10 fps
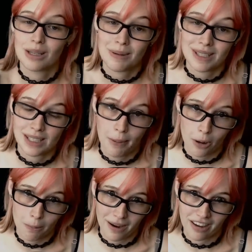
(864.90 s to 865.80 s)
PC
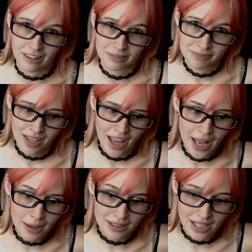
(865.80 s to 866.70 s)
Part Picker,
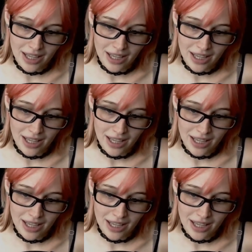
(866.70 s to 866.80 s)
and